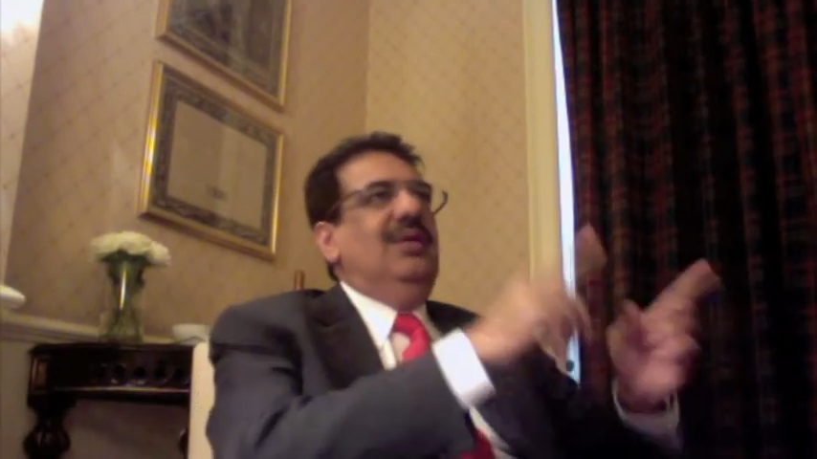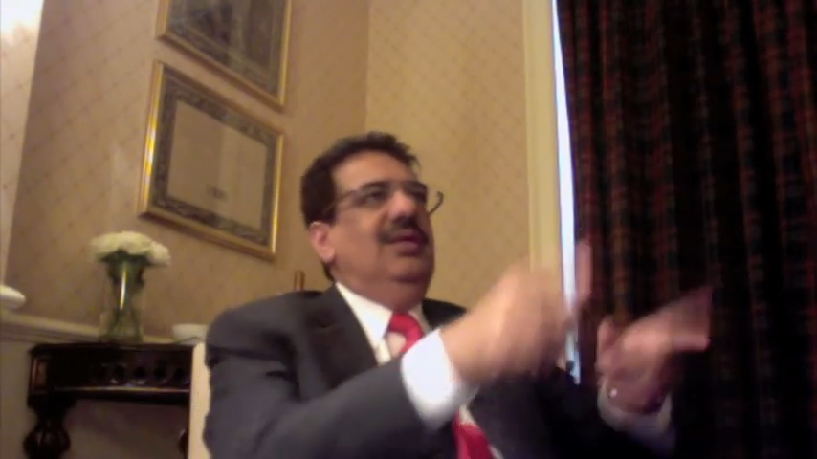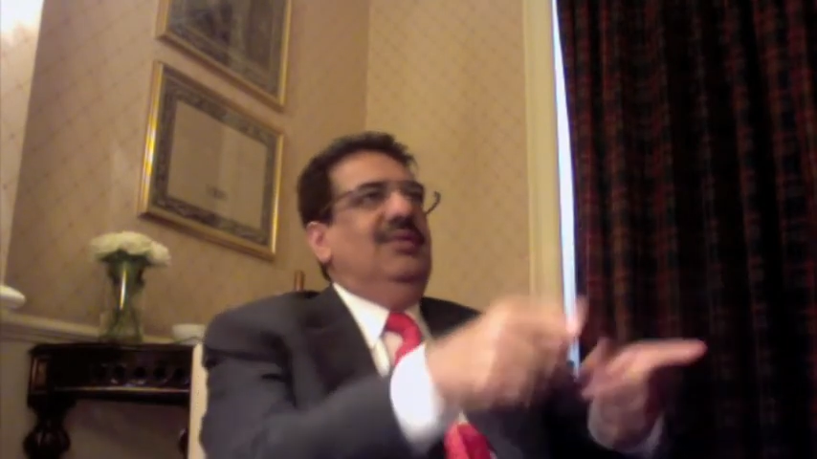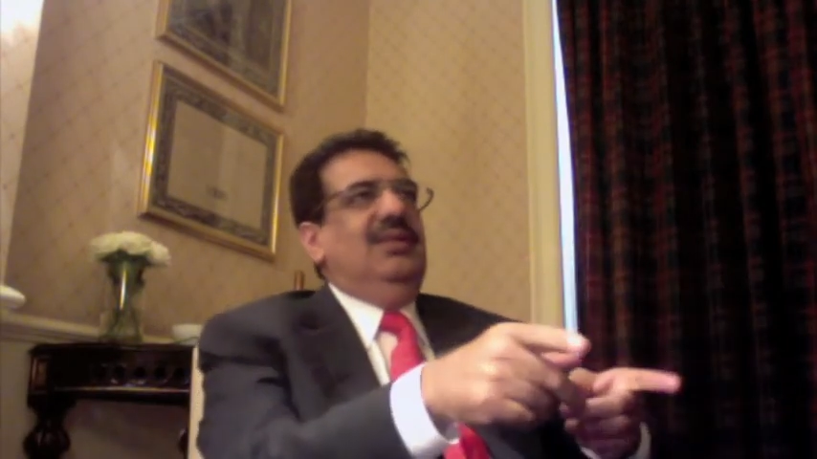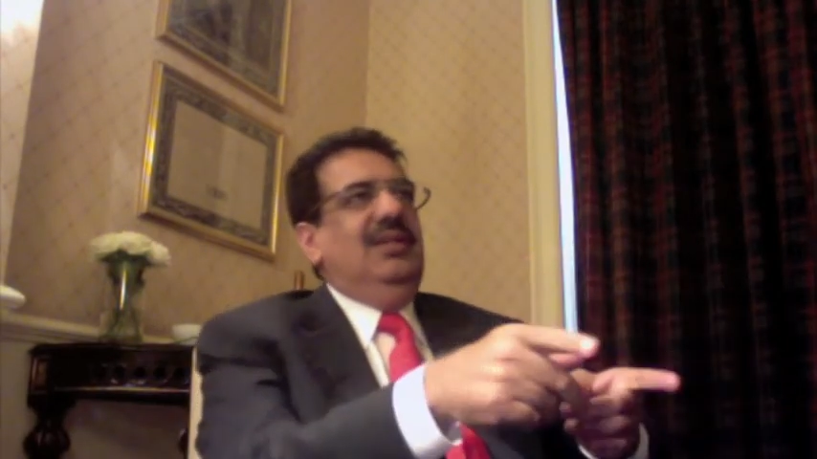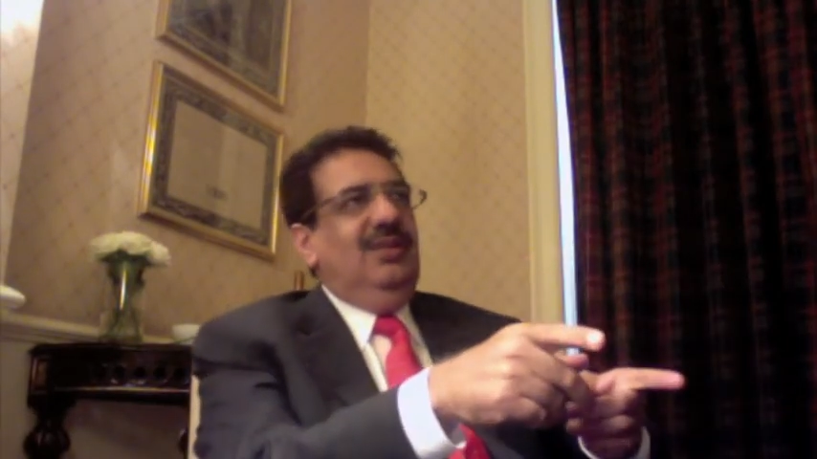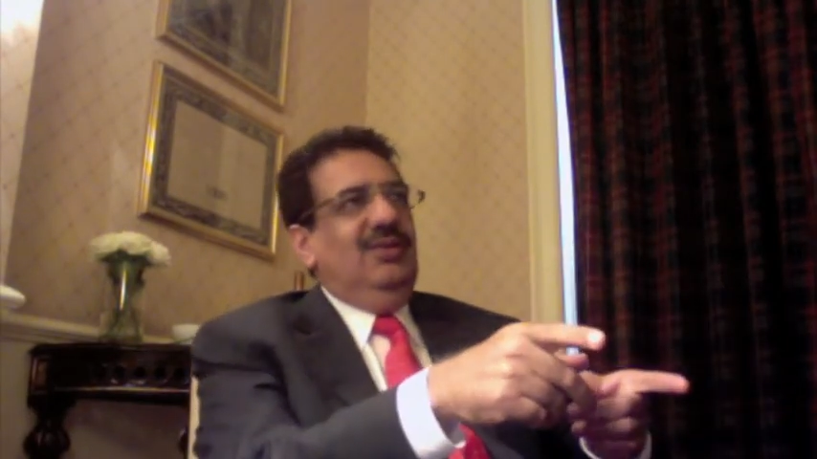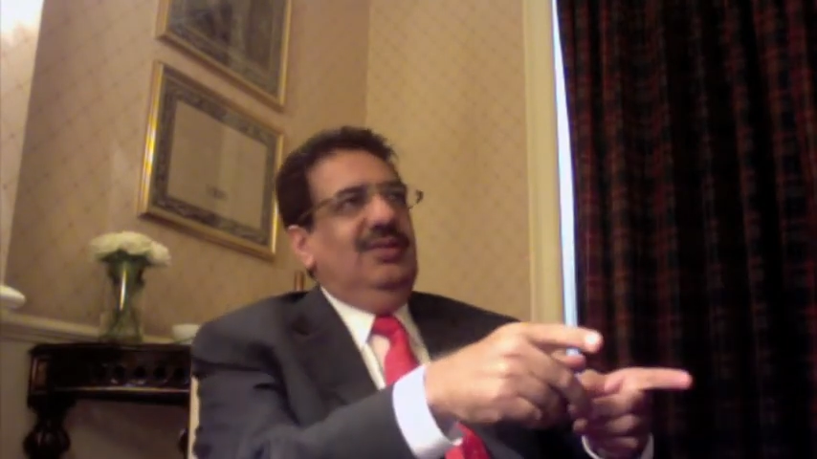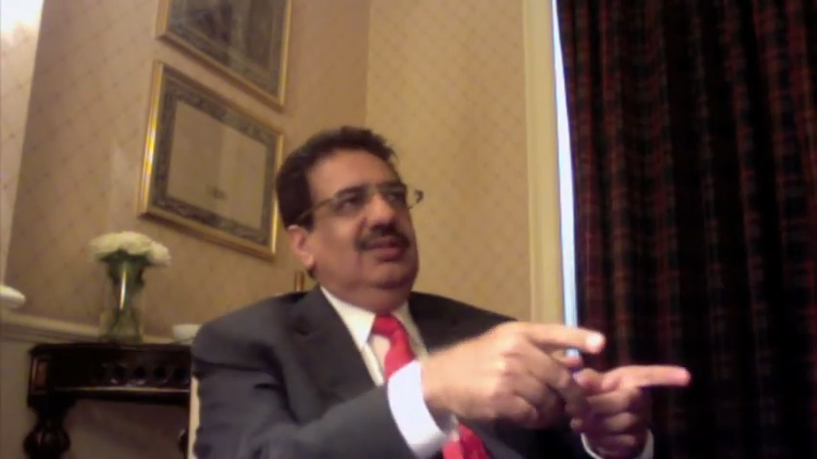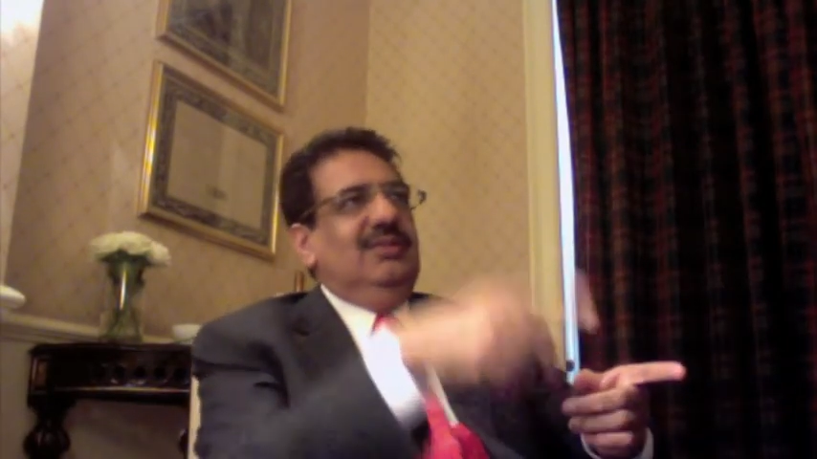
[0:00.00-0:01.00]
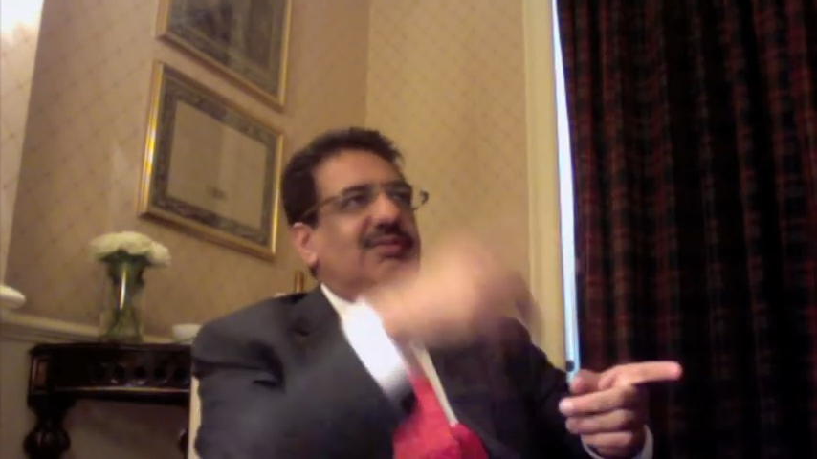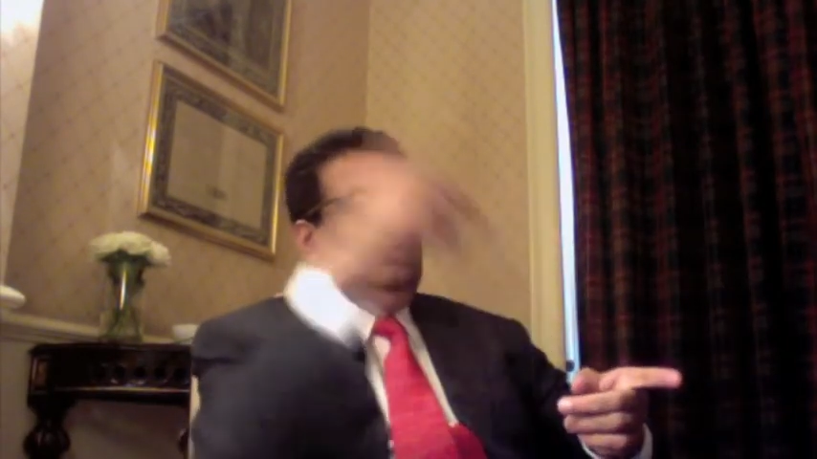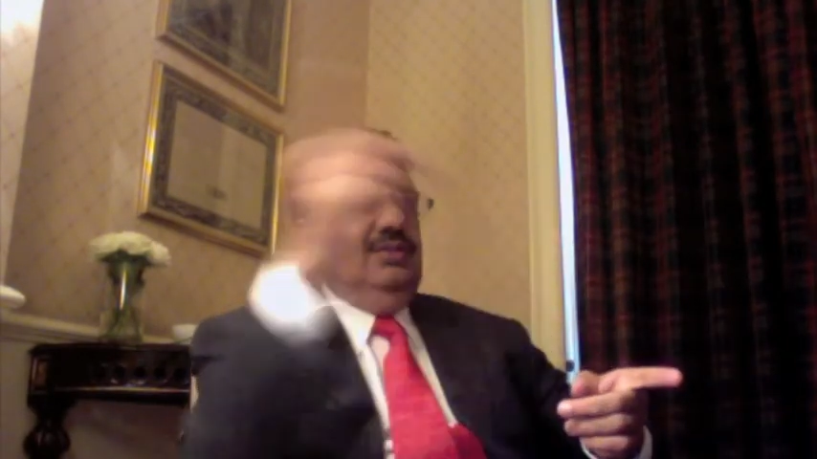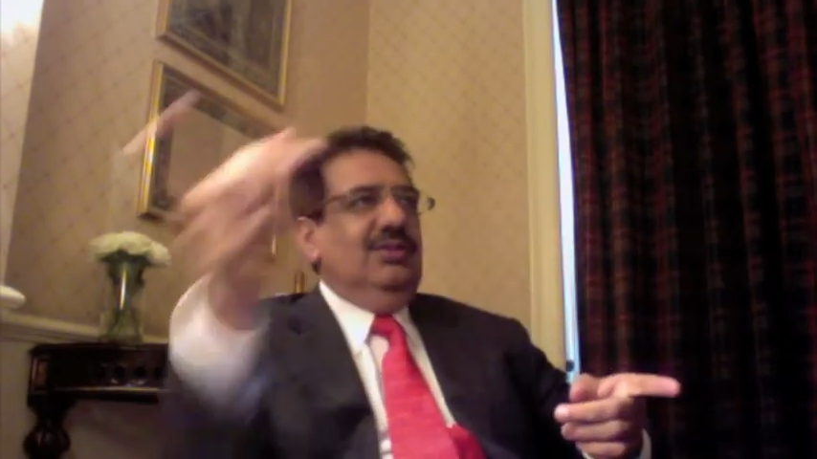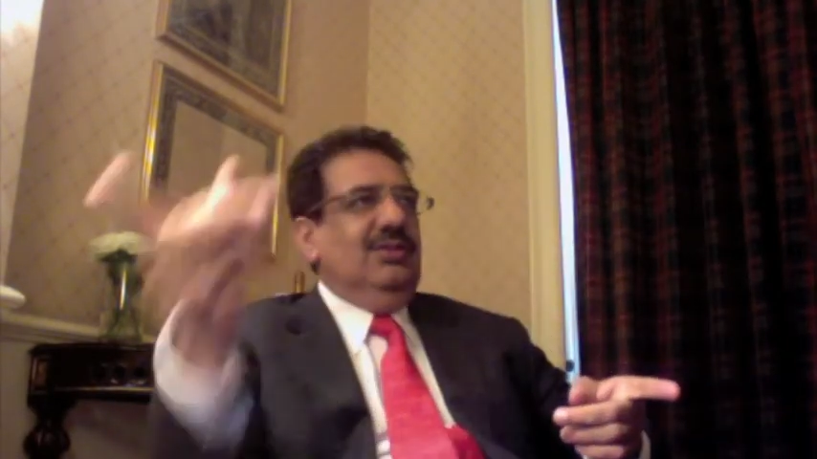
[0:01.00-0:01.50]
deliver the innovation for
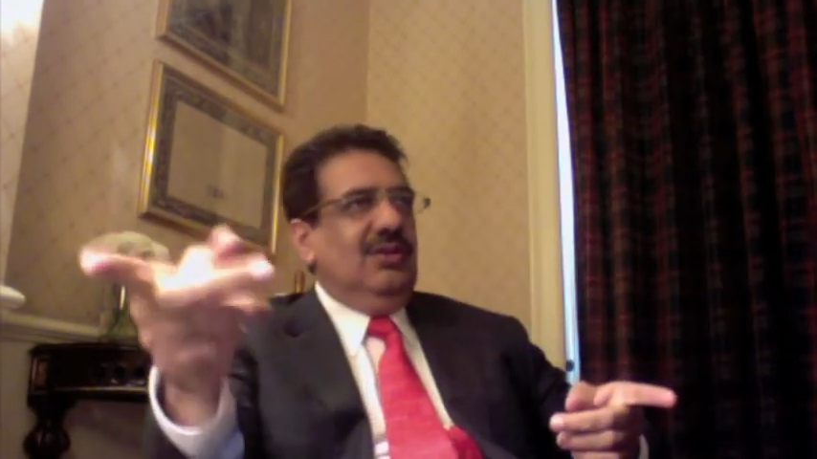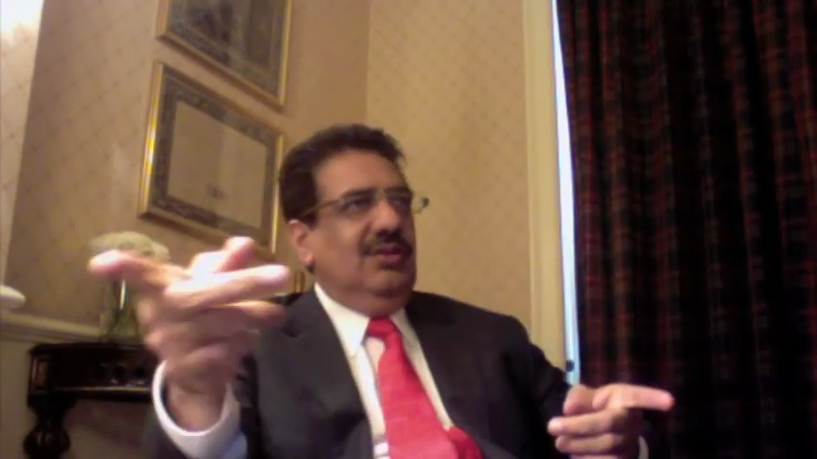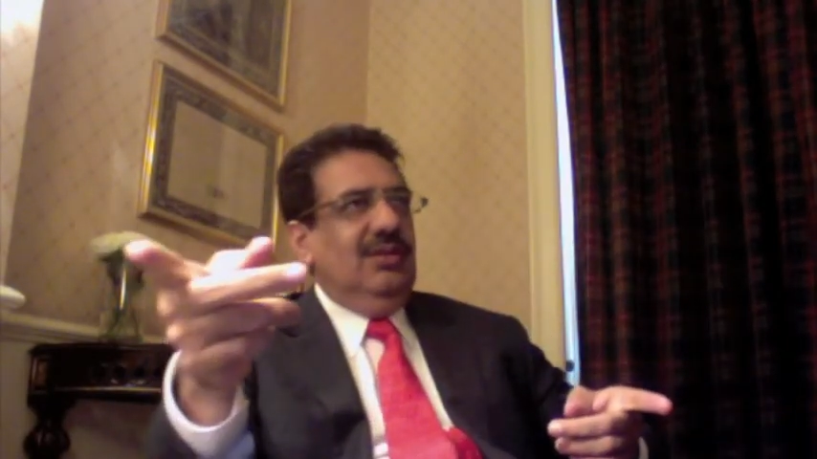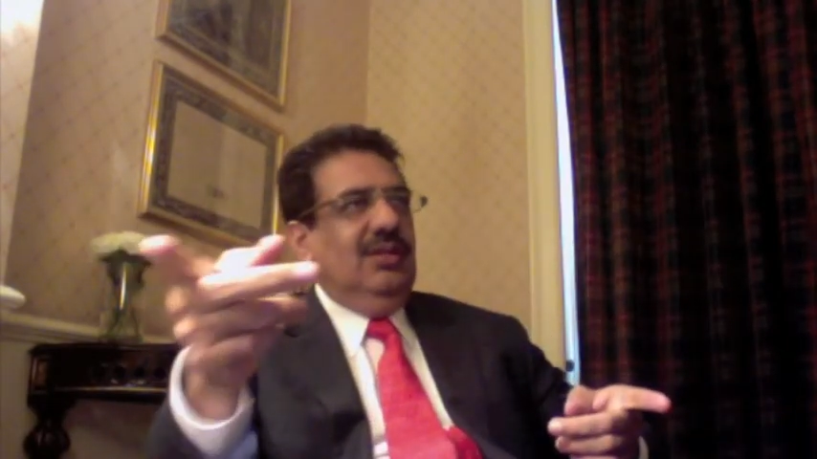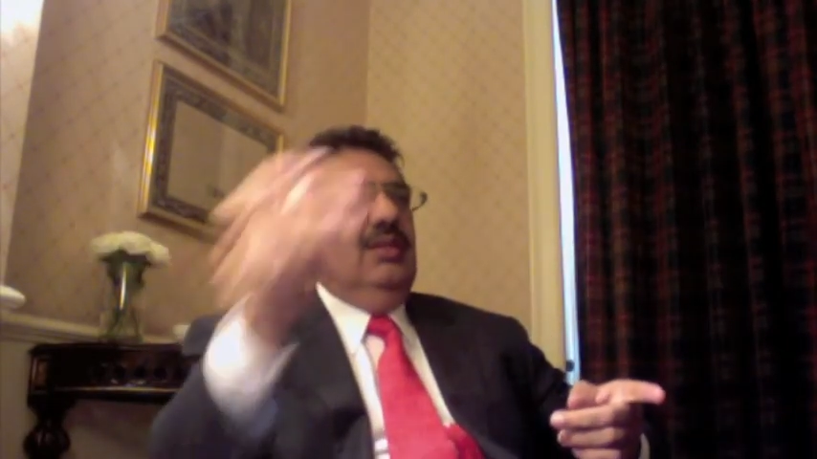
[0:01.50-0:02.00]
you to grow,